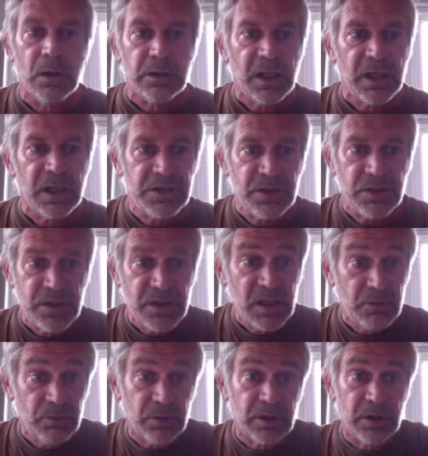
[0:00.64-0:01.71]
Okay, so
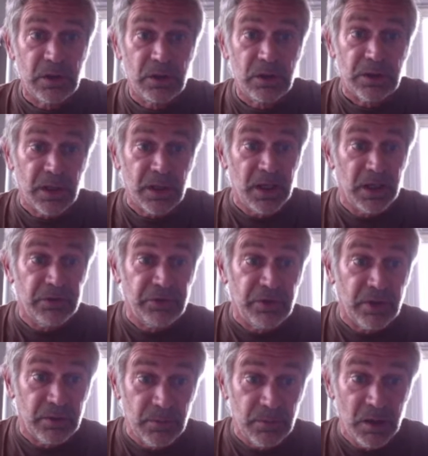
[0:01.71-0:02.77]
today we're going to look at
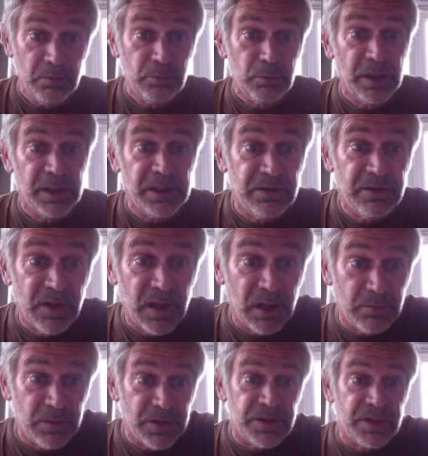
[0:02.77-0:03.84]
brain
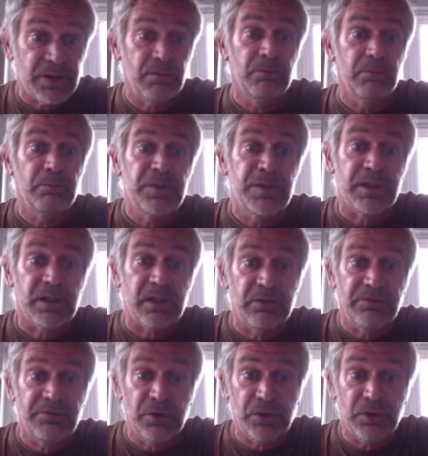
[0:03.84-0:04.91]
development, and
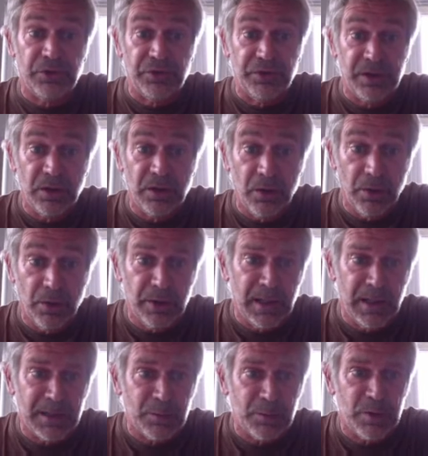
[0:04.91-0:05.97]
particularly focusing on
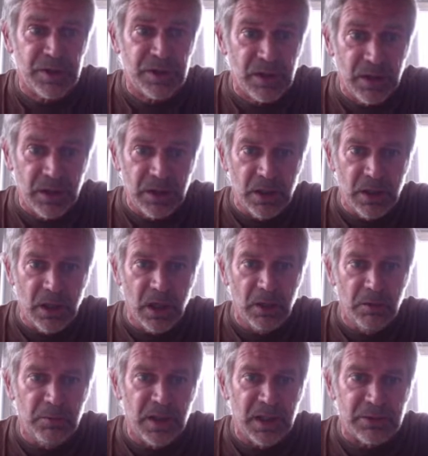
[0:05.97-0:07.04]
language
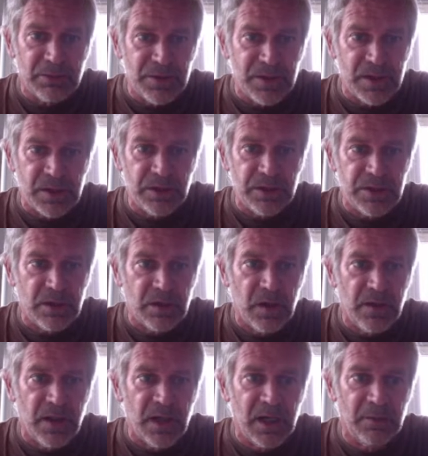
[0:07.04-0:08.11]
acquisition, so
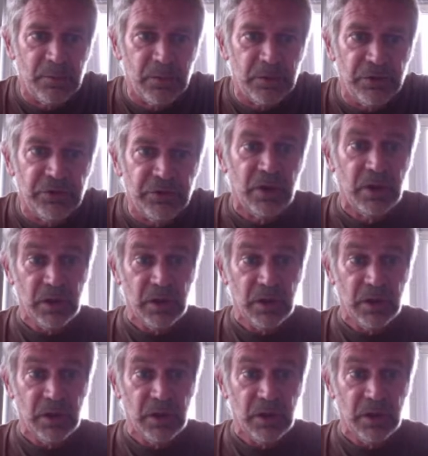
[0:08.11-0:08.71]
how that happens.